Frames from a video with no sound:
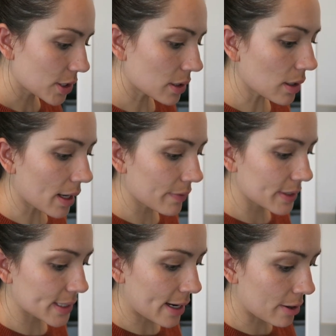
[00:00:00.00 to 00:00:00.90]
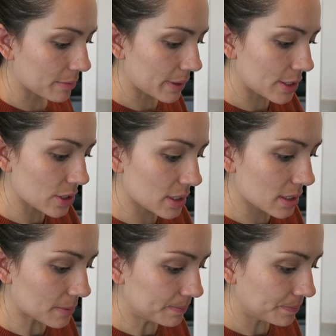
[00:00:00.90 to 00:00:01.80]
took a lot of it down, but I
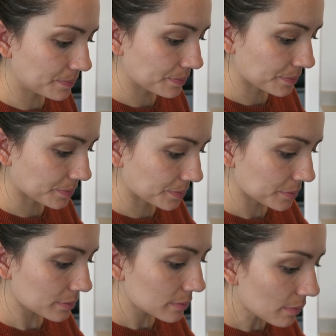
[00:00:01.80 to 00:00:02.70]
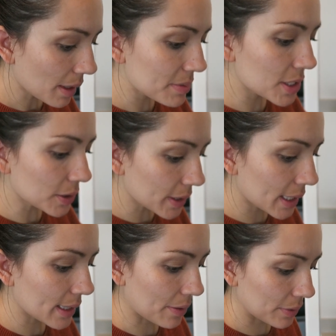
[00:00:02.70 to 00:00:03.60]
just still
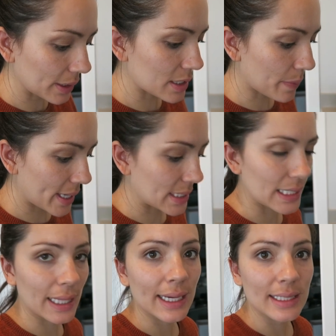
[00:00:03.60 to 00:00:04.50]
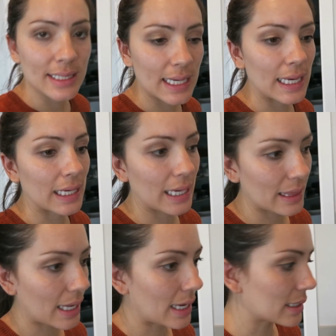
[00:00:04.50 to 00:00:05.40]
getting that really spicy like ting
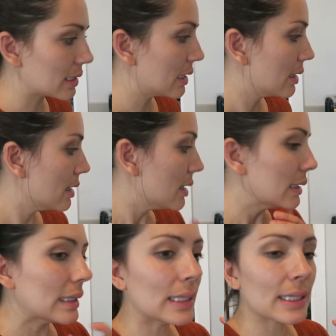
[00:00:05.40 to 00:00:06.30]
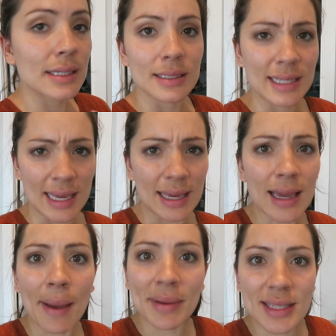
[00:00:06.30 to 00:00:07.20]
at the end. Uh,
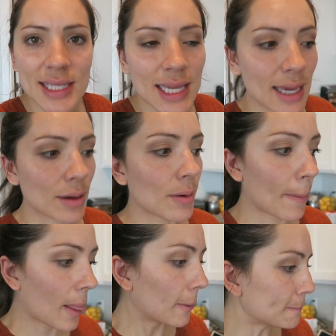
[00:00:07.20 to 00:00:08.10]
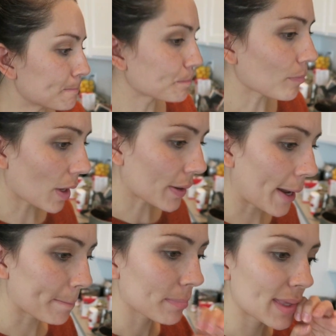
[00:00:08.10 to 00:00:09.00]
ting, I mean zing. Okay,